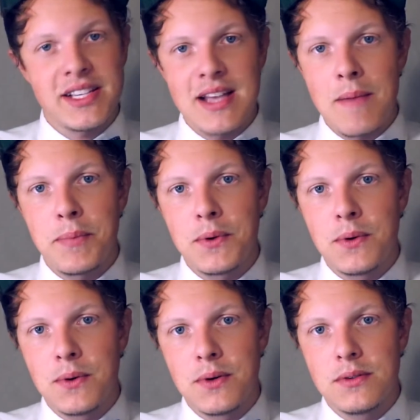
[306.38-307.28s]
An
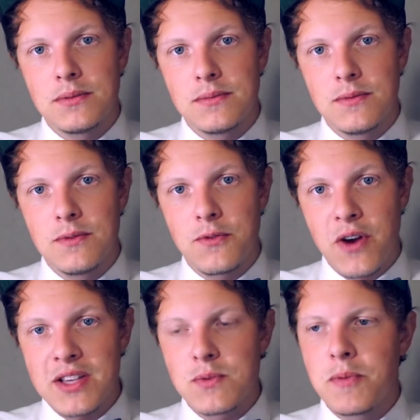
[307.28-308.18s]
example
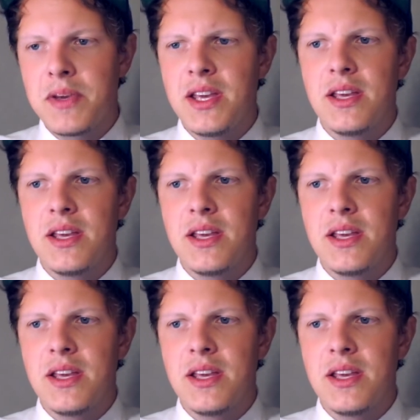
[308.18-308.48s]
phrase would